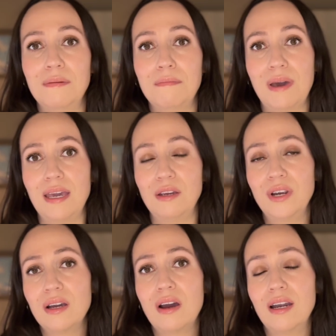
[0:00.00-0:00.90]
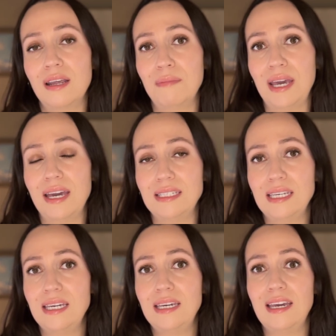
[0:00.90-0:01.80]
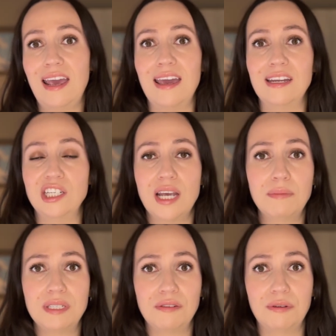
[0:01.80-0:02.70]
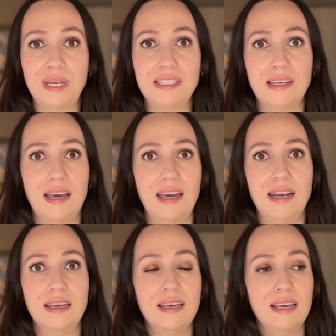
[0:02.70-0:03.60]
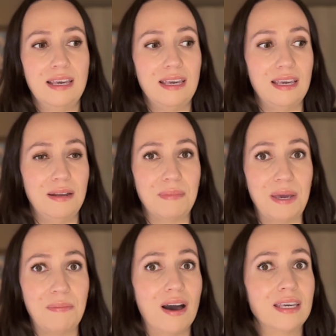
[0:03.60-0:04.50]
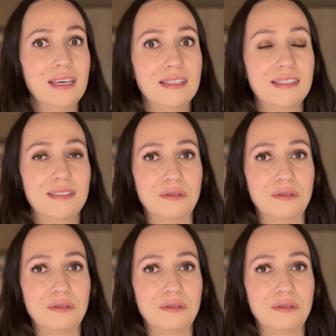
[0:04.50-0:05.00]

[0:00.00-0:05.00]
my credit card and my ID and chapstick for my son in my pockets.